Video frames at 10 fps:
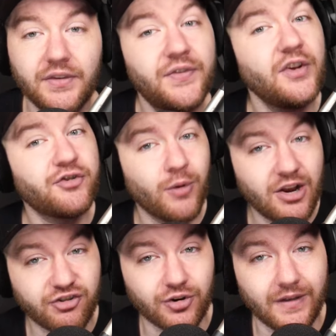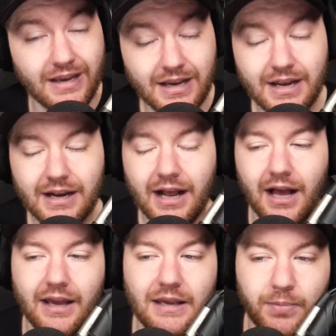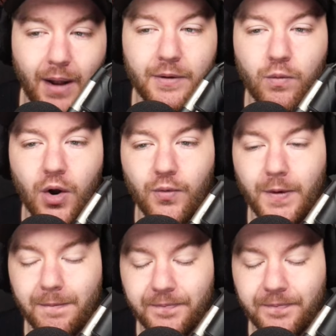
Situationally, he probably won't